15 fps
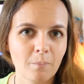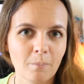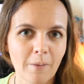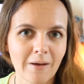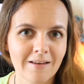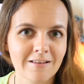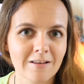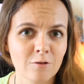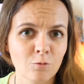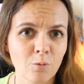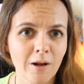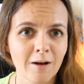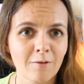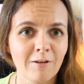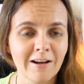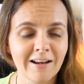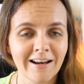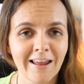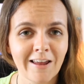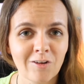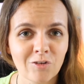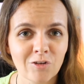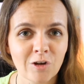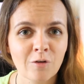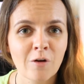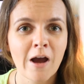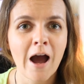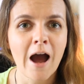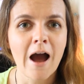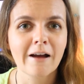space is really an issue,
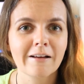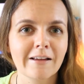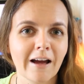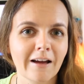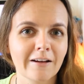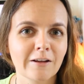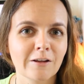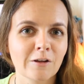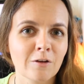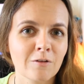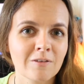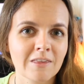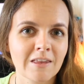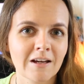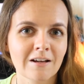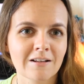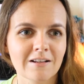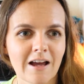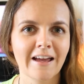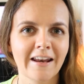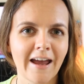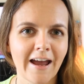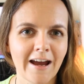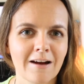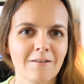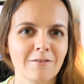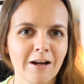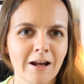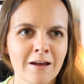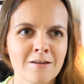kind of use that an
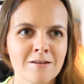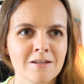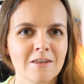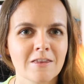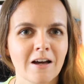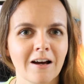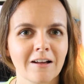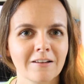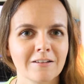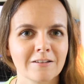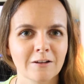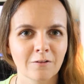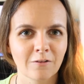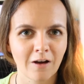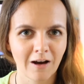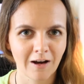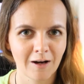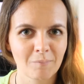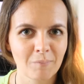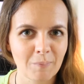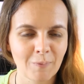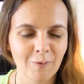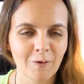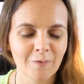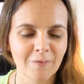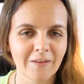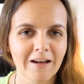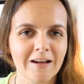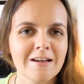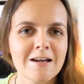area so that stuff can't be put
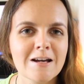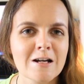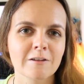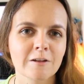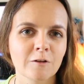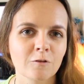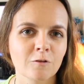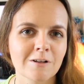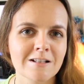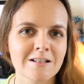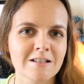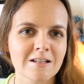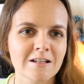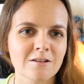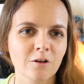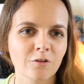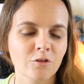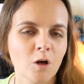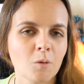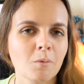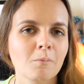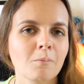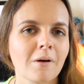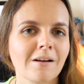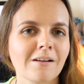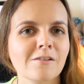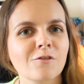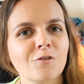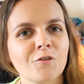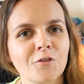on there. So for instance, on top of
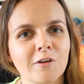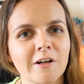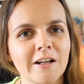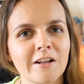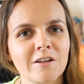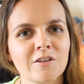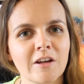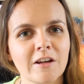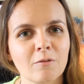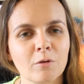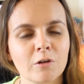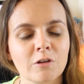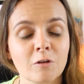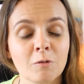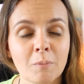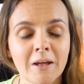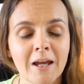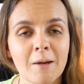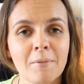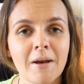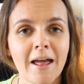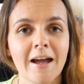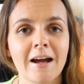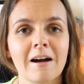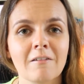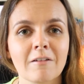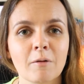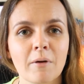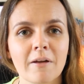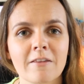my fridge, it just became an
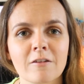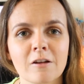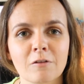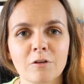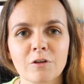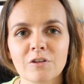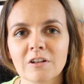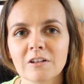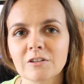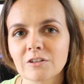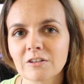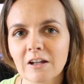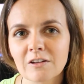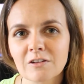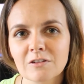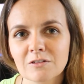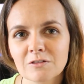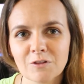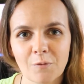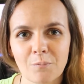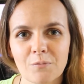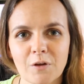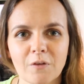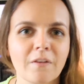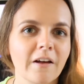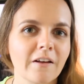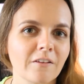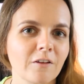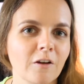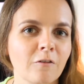area where stuff used to just get dumped on
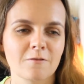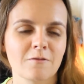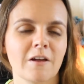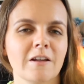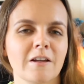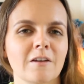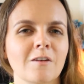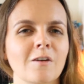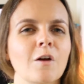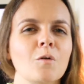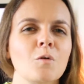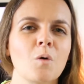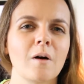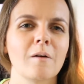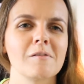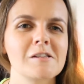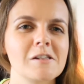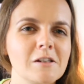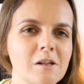there, stuff that I didn't know quite what to